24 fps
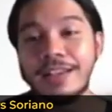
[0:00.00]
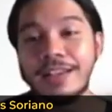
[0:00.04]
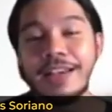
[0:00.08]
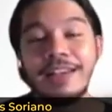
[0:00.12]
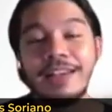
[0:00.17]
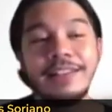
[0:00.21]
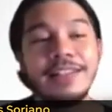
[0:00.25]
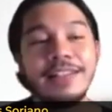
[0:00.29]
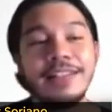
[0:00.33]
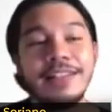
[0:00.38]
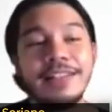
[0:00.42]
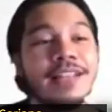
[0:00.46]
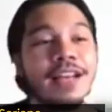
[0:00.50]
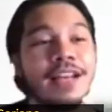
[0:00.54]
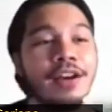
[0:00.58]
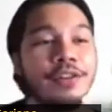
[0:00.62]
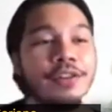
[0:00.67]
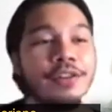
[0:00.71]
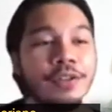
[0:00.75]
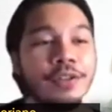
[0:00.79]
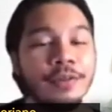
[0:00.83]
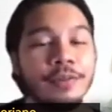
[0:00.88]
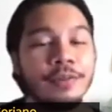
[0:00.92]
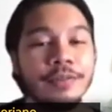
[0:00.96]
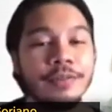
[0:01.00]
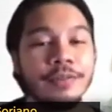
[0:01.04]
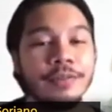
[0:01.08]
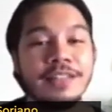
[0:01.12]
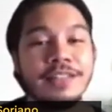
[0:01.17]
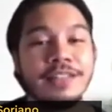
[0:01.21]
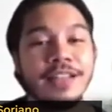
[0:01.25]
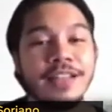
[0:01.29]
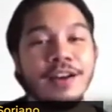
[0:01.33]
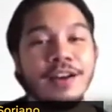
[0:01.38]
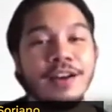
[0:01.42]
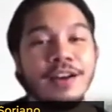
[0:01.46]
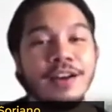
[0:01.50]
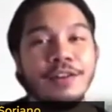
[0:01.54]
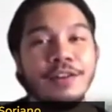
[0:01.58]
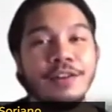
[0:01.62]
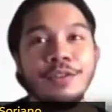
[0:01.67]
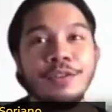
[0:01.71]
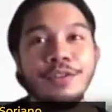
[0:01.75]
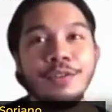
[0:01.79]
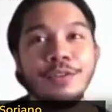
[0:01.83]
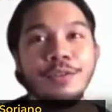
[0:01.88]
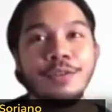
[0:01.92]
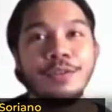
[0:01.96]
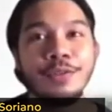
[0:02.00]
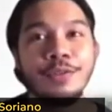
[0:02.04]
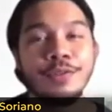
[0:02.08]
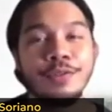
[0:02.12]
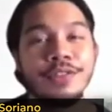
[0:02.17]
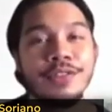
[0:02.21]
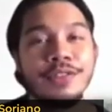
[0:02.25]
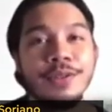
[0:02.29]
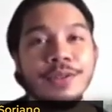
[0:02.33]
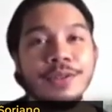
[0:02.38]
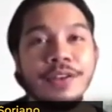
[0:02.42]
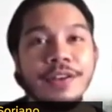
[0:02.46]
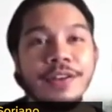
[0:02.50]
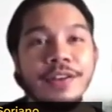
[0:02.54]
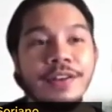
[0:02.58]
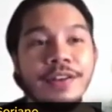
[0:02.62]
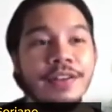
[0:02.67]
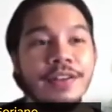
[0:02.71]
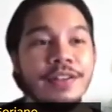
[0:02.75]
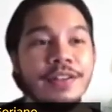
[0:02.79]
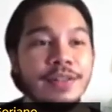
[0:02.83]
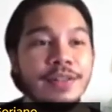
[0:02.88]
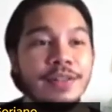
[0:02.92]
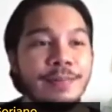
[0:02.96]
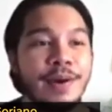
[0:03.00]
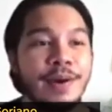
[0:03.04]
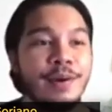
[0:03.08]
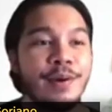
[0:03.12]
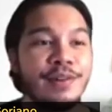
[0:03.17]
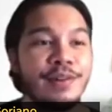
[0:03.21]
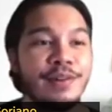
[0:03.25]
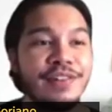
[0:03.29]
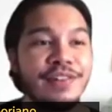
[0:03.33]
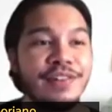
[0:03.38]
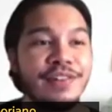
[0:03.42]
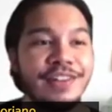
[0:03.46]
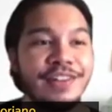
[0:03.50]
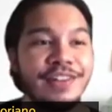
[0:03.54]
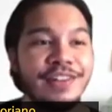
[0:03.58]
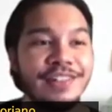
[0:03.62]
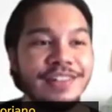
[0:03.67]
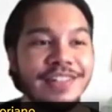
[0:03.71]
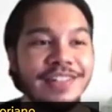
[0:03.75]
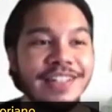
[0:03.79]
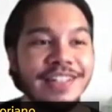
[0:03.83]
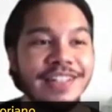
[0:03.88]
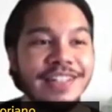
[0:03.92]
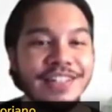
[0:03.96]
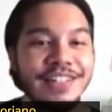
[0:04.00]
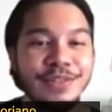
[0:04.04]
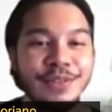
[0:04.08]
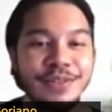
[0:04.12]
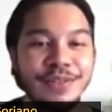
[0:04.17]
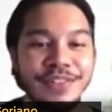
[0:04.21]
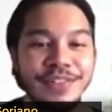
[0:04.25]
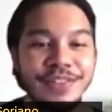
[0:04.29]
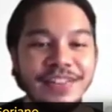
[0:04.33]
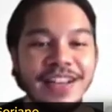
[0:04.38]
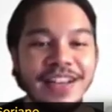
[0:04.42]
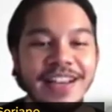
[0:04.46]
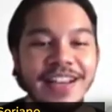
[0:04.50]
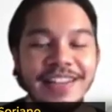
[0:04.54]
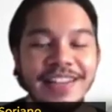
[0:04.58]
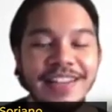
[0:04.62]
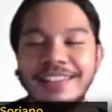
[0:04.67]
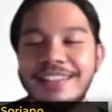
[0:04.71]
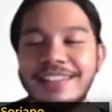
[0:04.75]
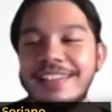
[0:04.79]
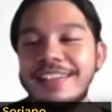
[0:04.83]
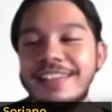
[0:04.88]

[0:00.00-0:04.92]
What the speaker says: And that's how you use the power of hierarchy in your design.